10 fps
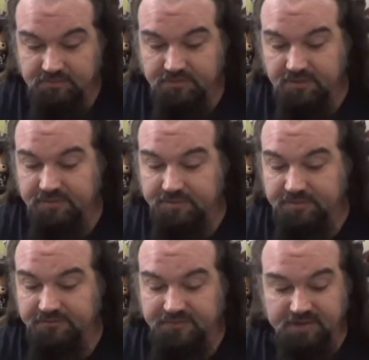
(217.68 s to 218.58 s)
So they'll be
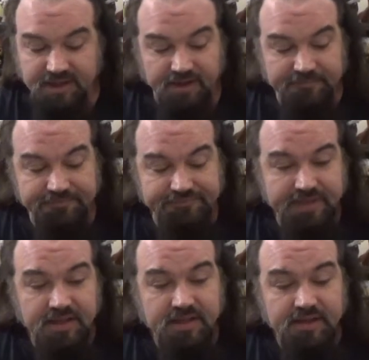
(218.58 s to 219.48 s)
able to figure it out.
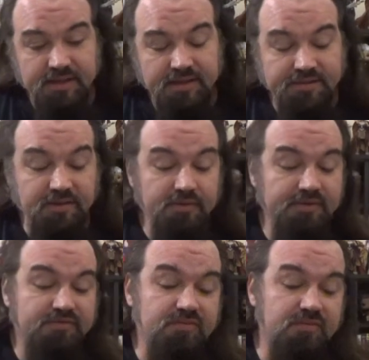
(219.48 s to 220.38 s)
So
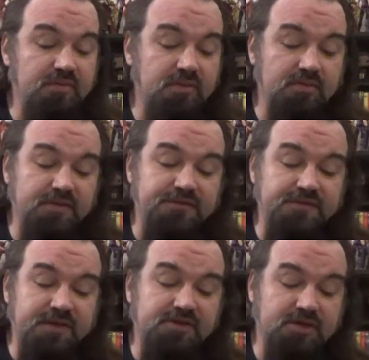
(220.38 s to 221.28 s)
with
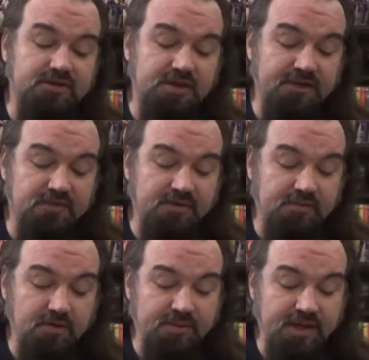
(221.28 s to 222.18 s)
the truck driver and the
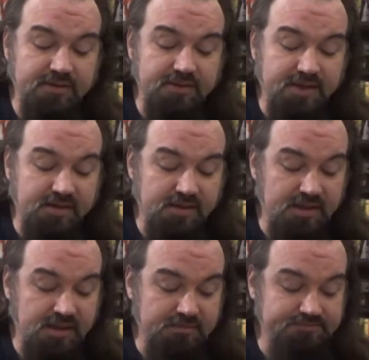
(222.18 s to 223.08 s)
robot,
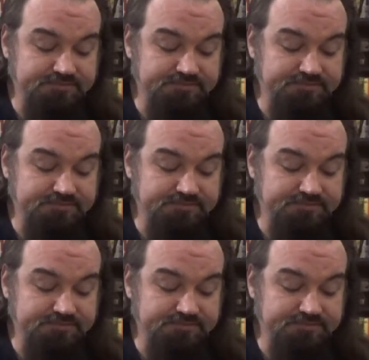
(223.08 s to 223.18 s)
they're